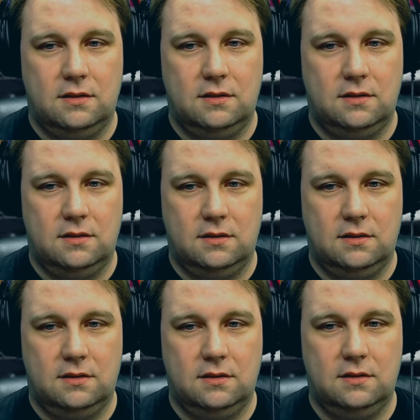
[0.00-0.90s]

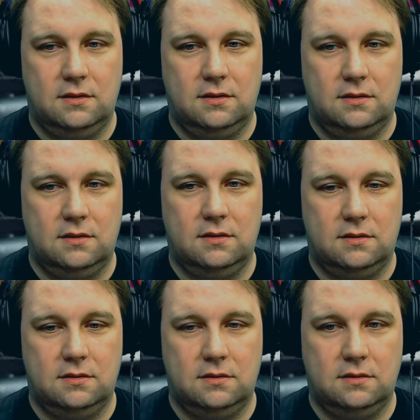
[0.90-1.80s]

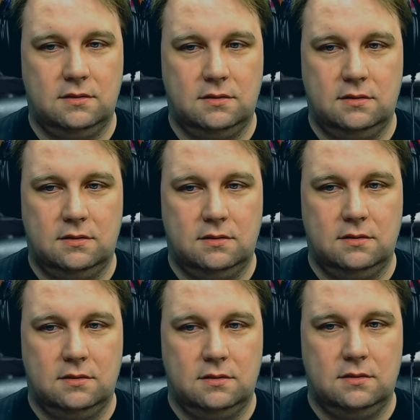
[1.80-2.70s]

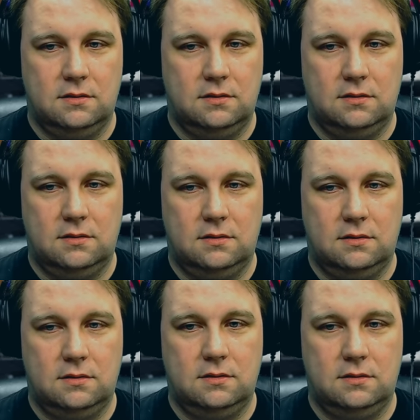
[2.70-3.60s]

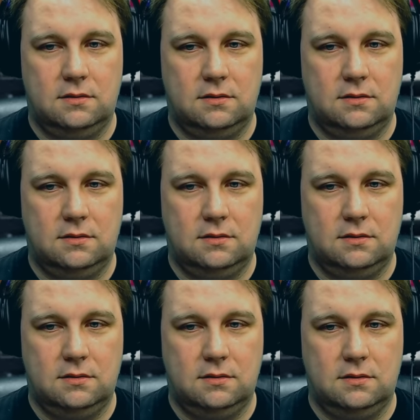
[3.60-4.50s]

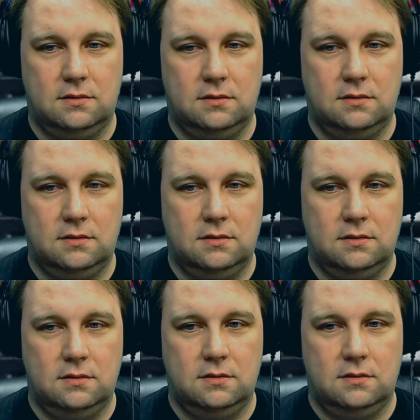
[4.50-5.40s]

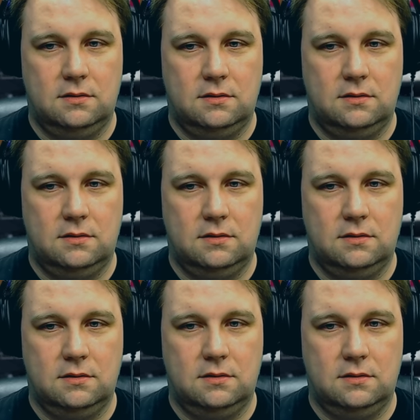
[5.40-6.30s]

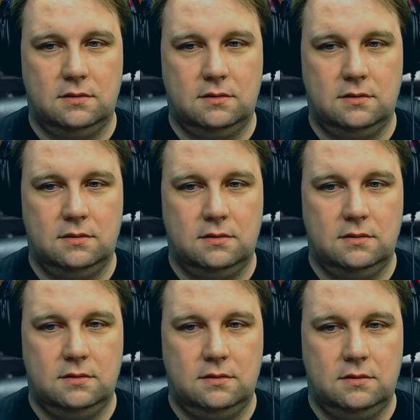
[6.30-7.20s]

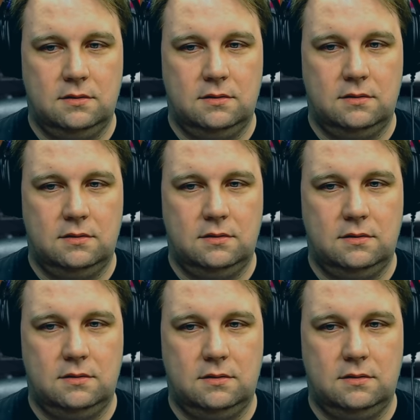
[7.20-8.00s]
(silent)